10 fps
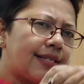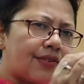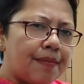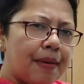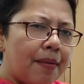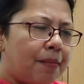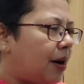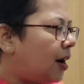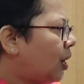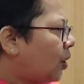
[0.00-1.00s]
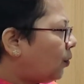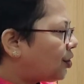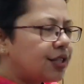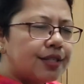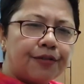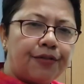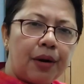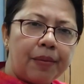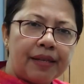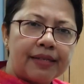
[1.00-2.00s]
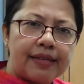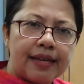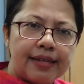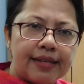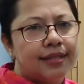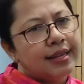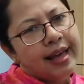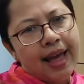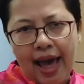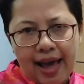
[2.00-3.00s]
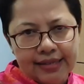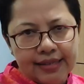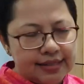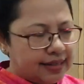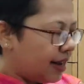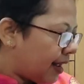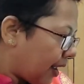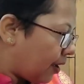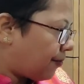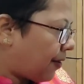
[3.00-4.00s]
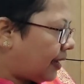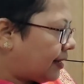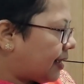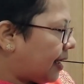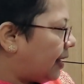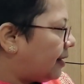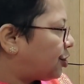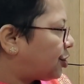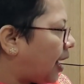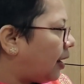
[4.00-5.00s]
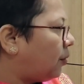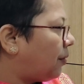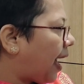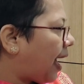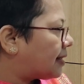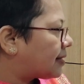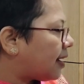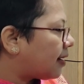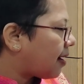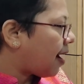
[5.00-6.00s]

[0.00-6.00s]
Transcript: Just remember which is the verb in the sentence, has. Now if I tell Shalu has a